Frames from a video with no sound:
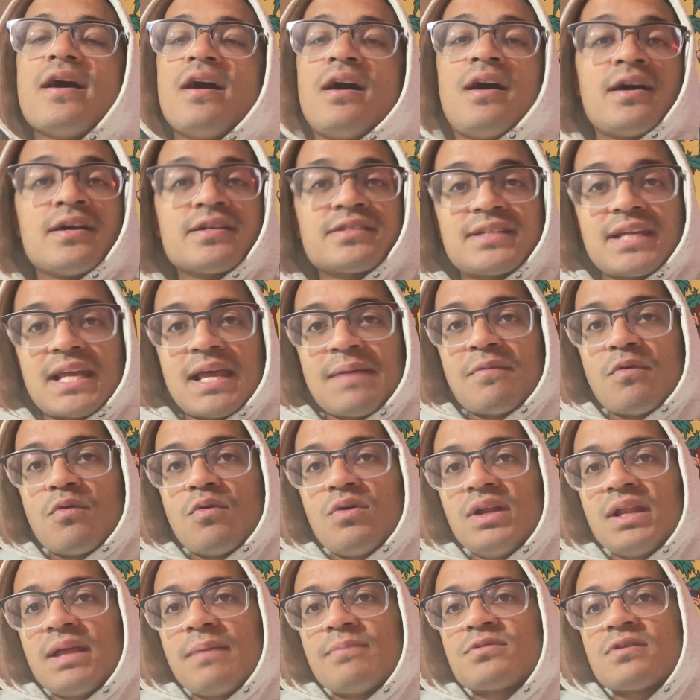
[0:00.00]
Austin Emma
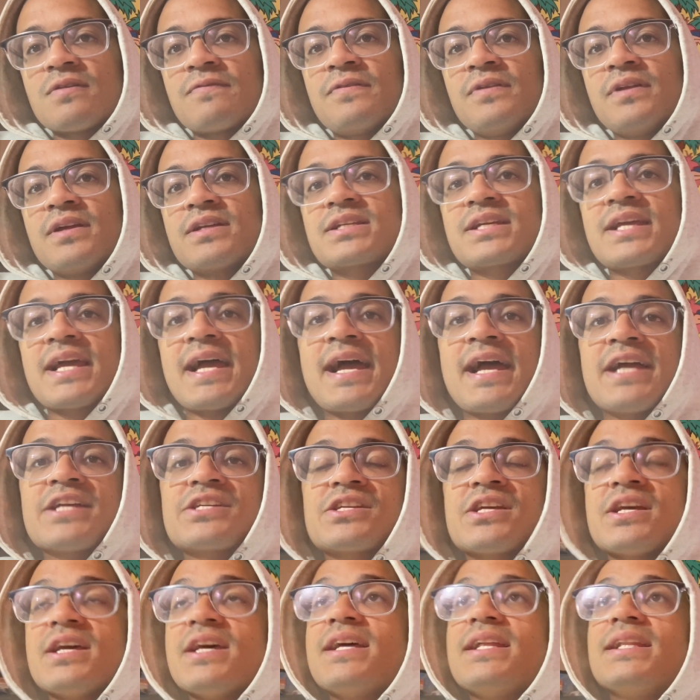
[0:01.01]
Williams or Felix
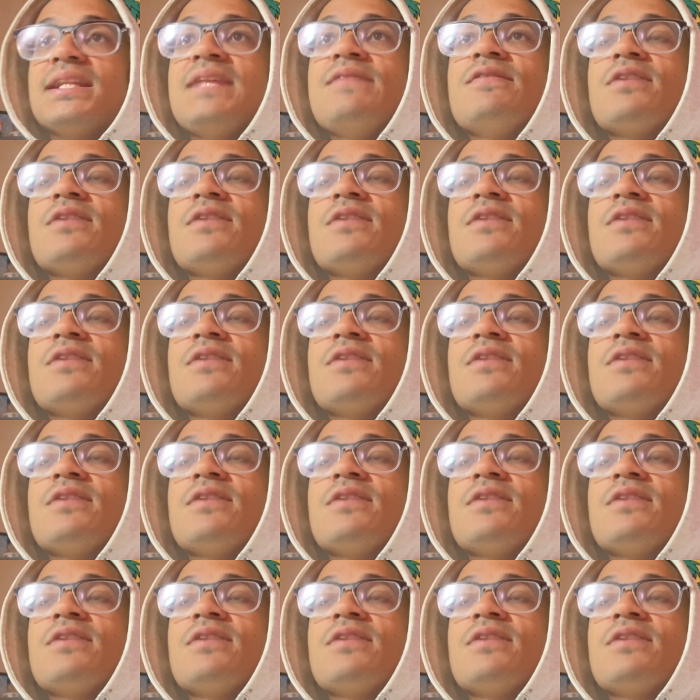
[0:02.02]
Cash? Leave